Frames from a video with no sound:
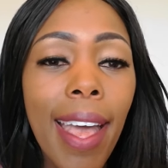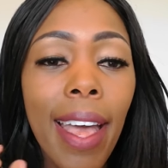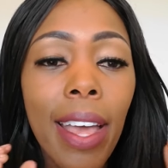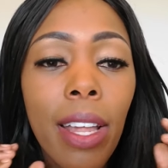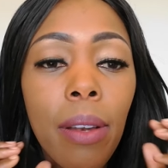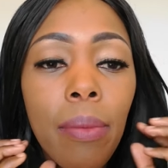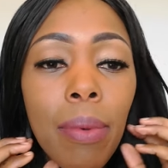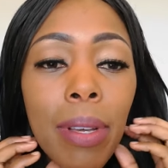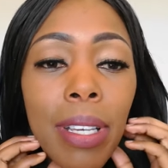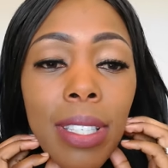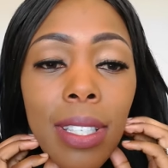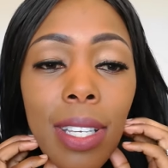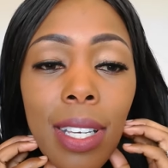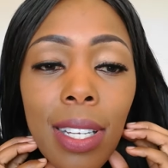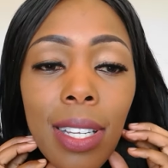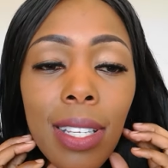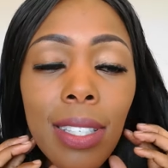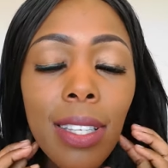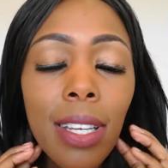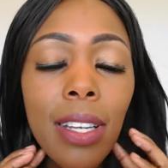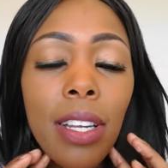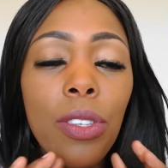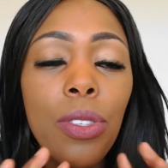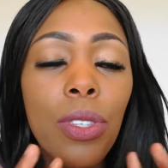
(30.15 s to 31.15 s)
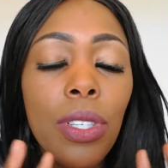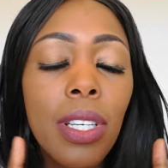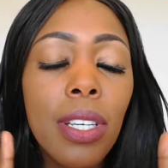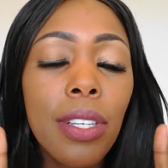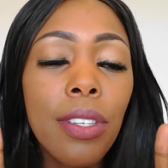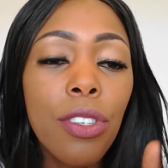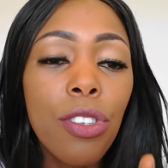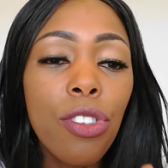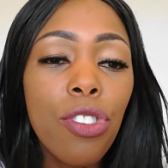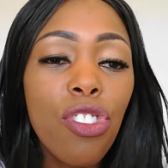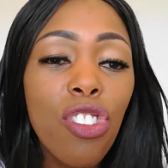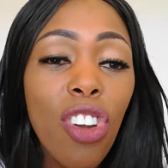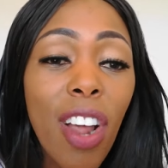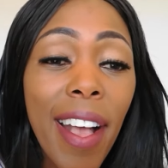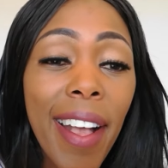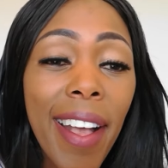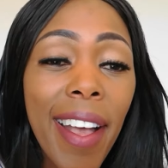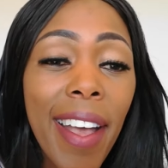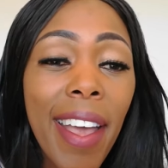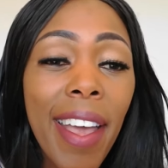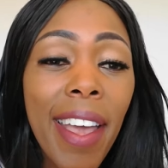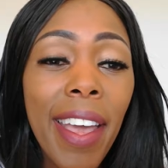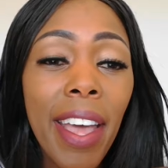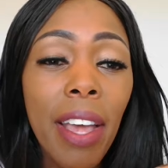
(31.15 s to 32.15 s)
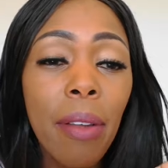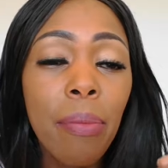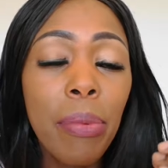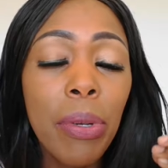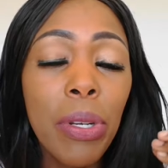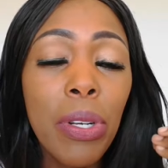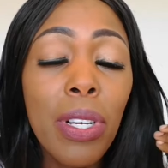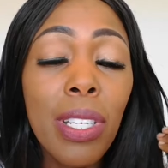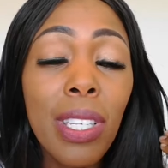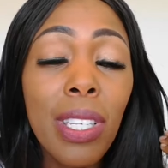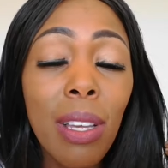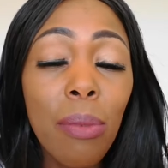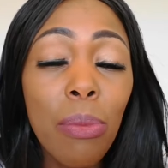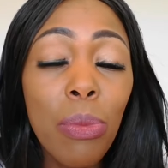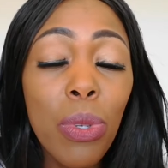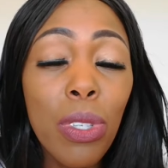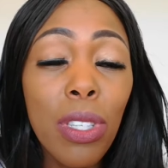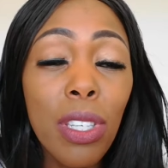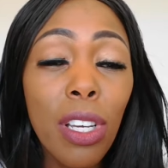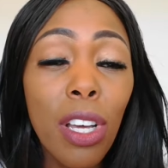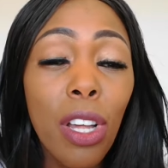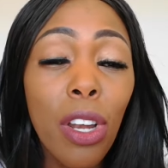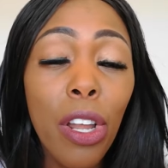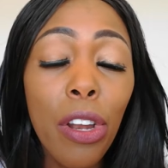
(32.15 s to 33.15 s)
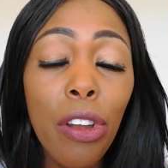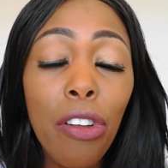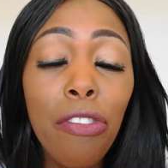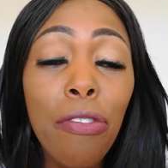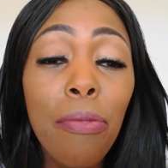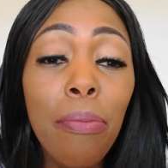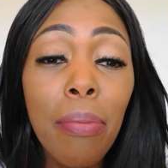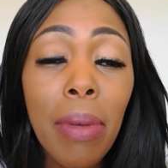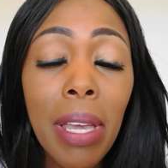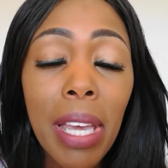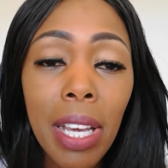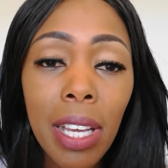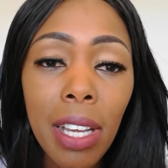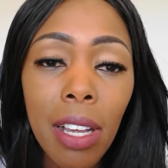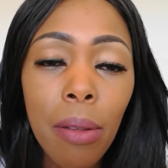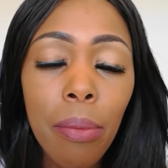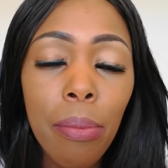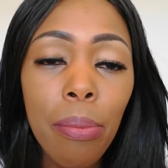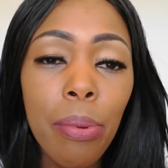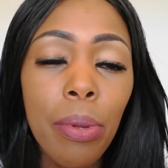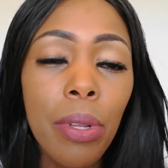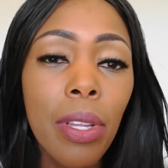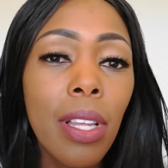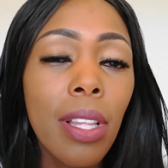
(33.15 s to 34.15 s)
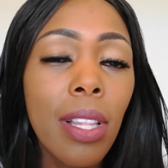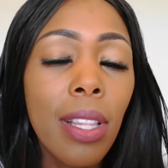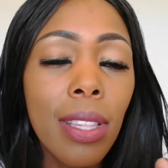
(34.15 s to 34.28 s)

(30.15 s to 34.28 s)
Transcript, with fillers: and my skin is starting to get dry and because I'm using a lot of makeup